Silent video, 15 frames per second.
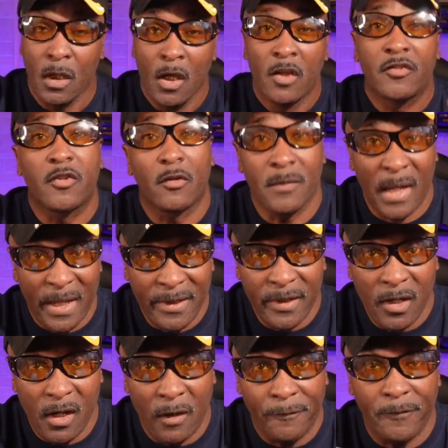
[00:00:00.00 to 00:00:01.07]
So now
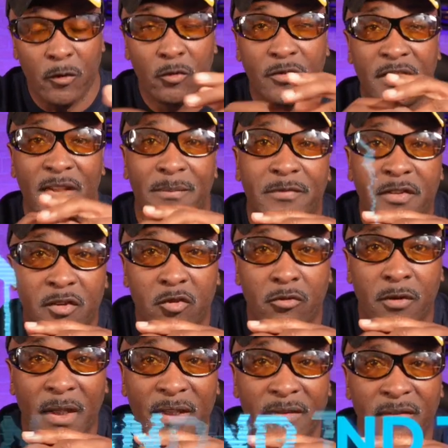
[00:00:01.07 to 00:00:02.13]
here are a few tips and
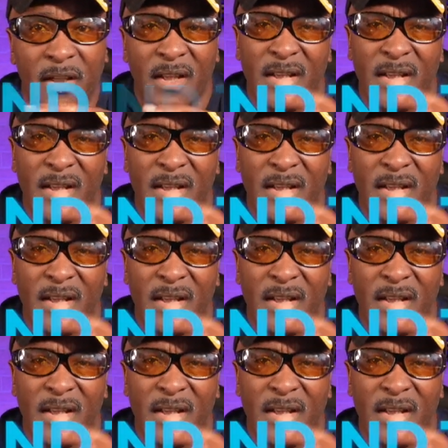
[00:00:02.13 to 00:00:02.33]
tricks.